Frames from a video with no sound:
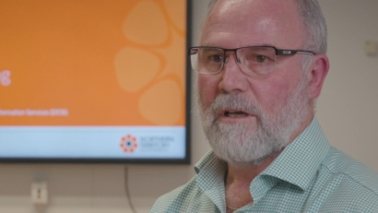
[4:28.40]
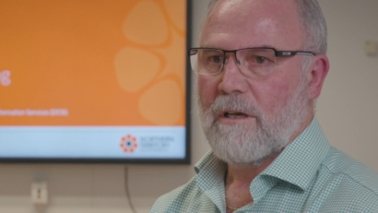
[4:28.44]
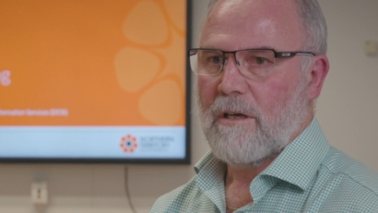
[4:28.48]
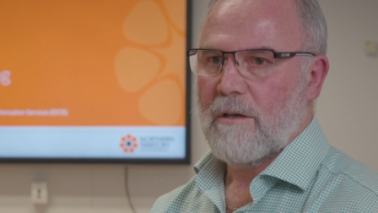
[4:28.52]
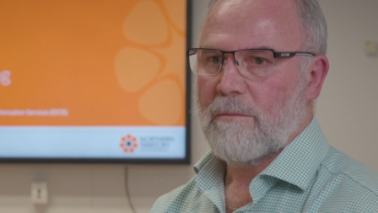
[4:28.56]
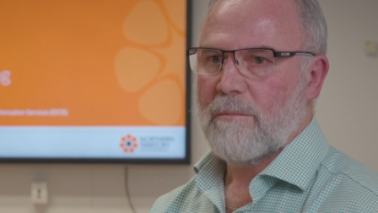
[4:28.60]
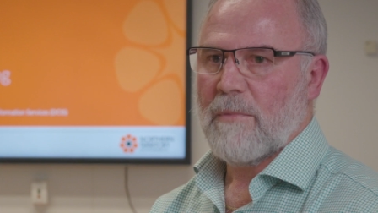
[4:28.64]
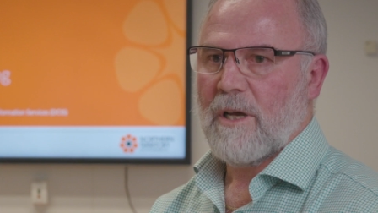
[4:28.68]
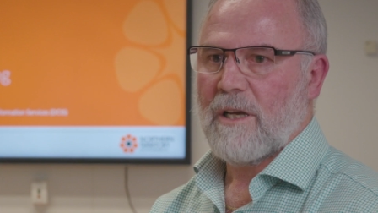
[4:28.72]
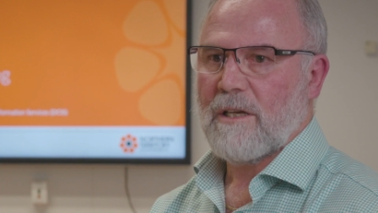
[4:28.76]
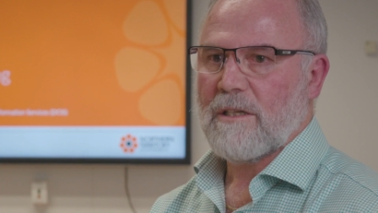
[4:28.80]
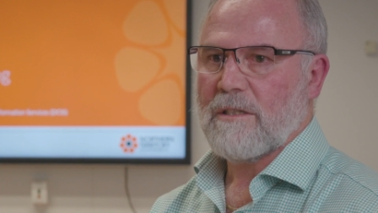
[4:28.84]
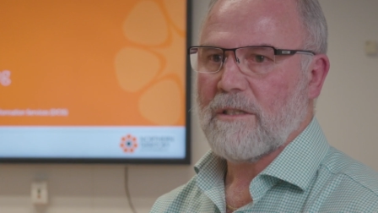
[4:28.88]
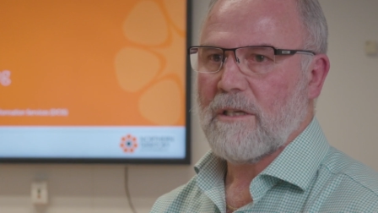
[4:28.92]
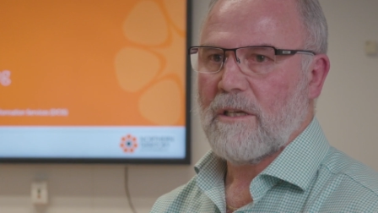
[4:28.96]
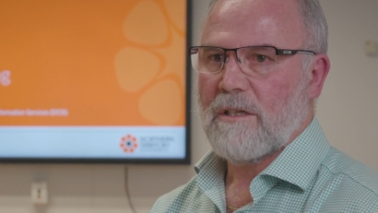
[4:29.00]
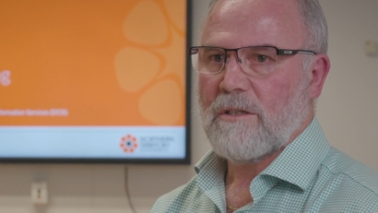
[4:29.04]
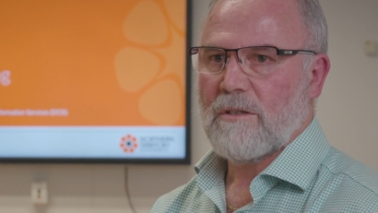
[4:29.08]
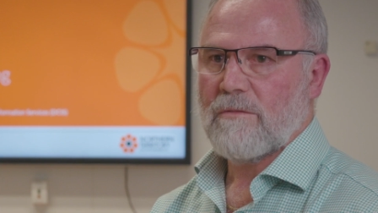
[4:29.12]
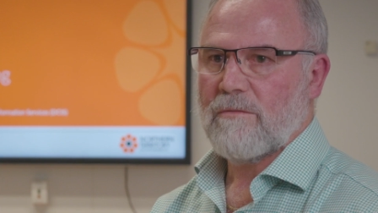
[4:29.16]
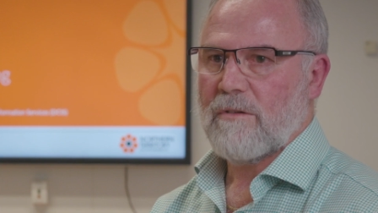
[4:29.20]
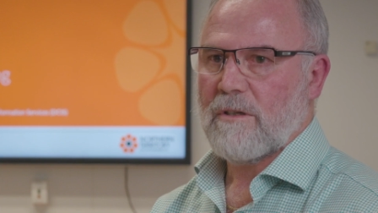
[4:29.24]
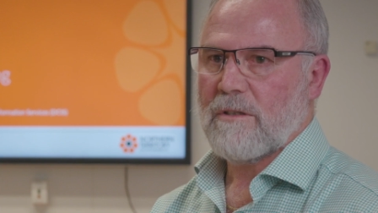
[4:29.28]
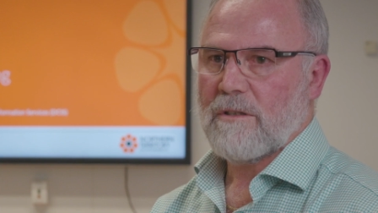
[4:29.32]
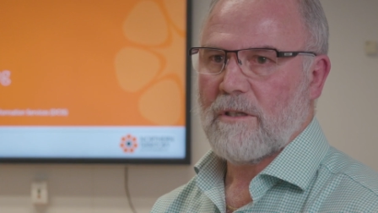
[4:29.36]
It makes sense
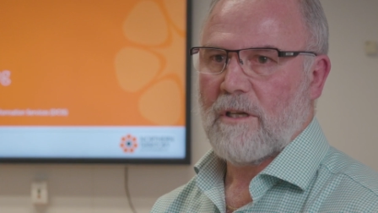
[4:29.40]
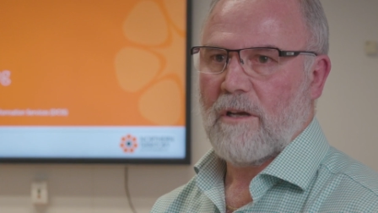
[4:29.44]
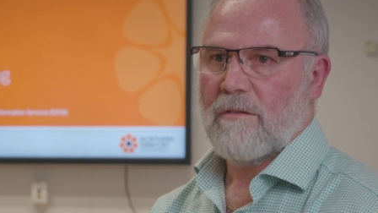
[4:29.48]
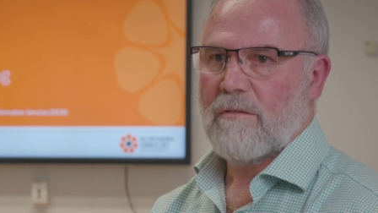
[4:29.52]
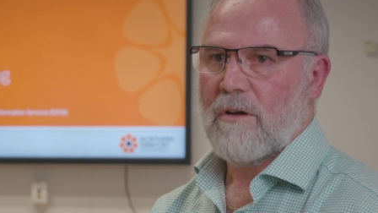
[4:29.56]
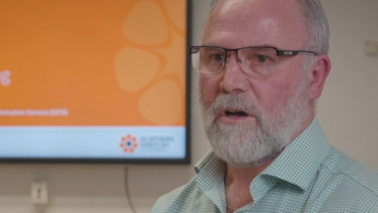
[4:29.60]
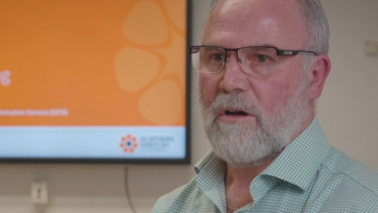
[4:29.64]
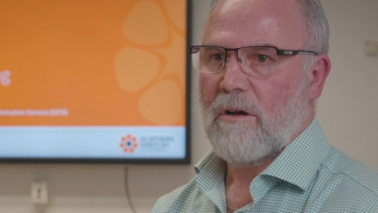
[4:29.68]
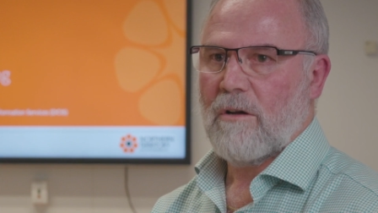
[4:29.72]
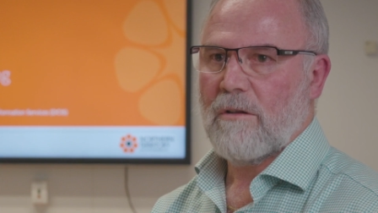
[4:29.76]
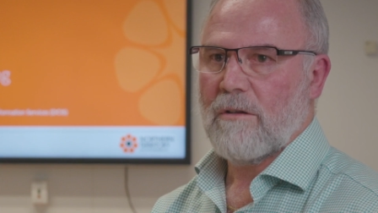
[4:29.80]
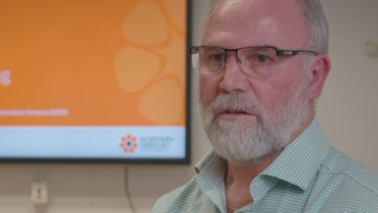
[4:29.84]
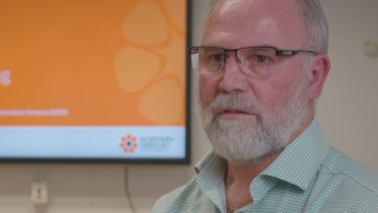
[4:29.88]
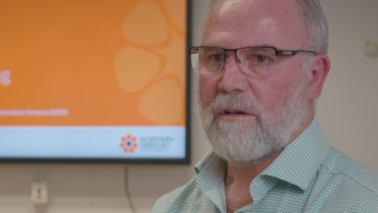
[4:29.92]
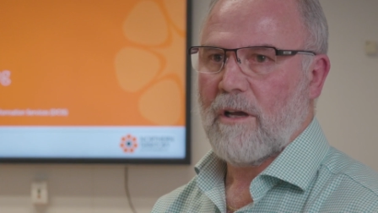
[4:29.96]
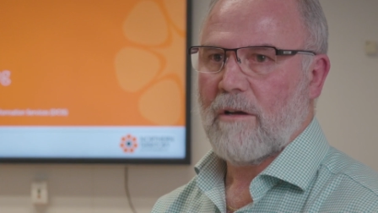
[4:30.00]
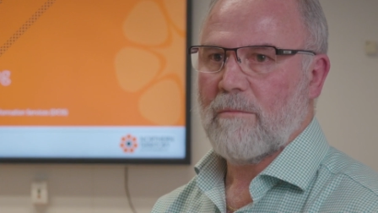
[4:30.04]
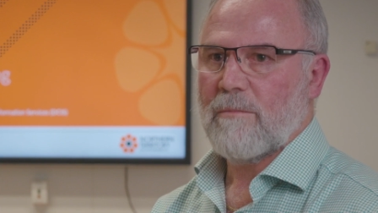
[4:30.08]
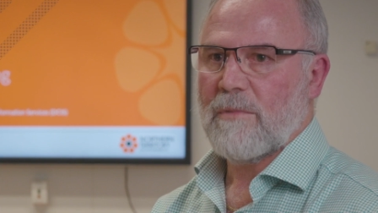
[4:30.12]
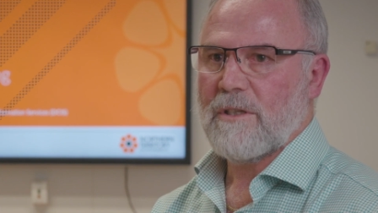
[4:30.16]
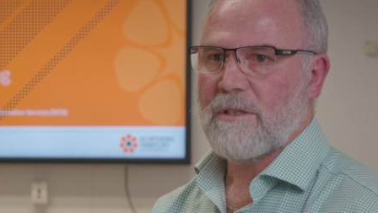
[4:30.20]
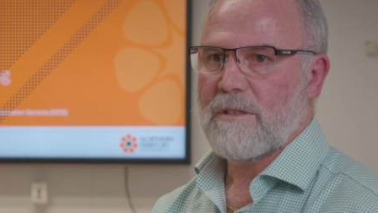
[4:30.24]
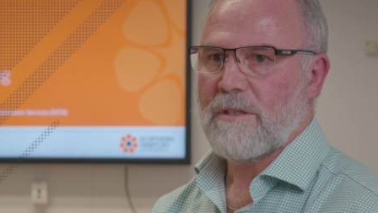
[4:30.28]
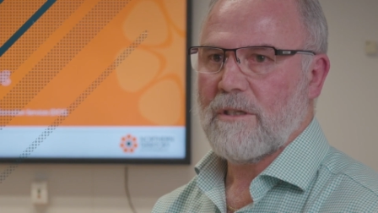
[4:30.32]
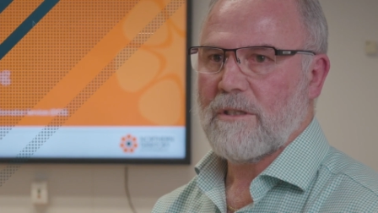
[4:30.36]
for us to have a whole of
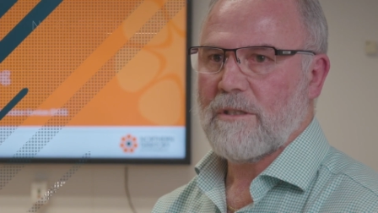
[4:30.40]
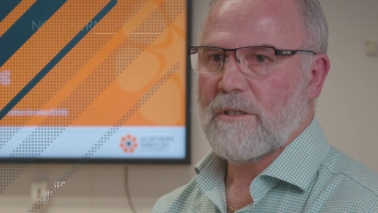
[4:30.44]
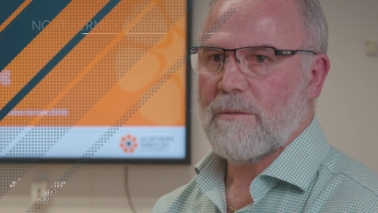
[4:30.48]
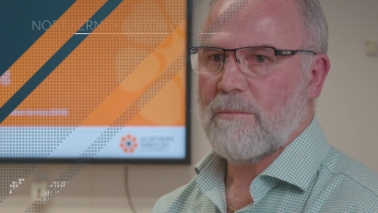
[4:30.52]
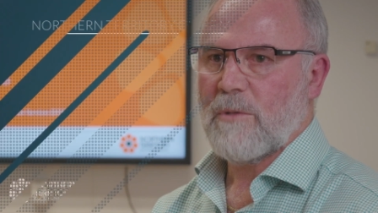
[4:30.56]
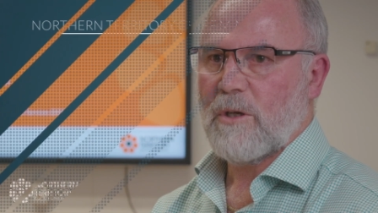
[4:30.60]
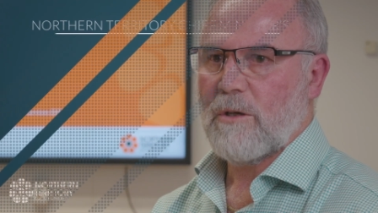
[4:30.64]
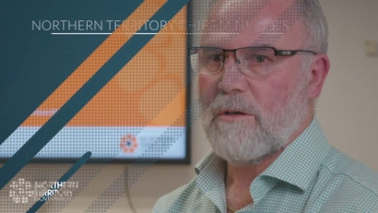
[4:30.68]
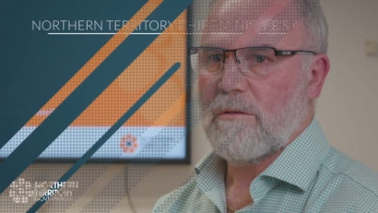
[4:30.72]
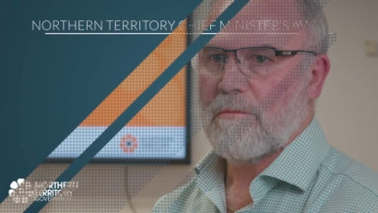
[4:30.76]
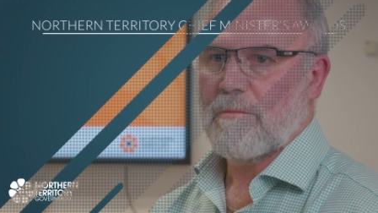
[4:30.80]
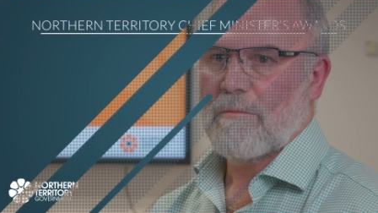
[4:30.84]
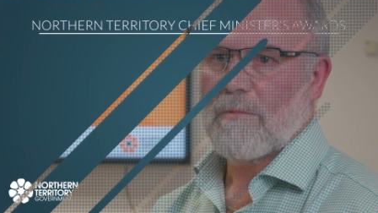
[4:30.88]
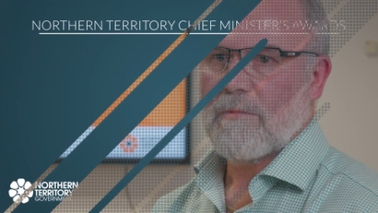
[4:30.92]
government system and